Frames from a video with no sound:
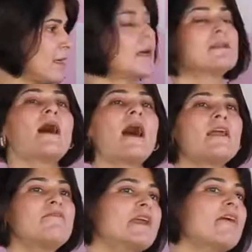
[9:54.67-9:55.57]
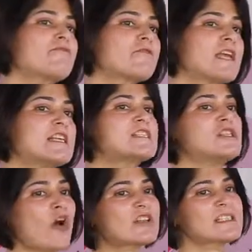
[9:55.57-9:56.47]
The IVF is
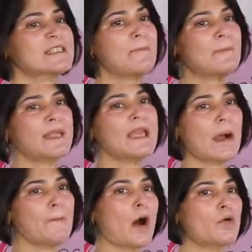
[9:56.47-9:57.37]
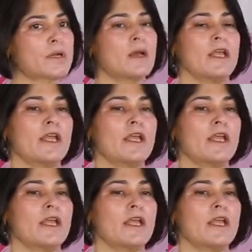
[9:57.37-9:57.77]
not simply about,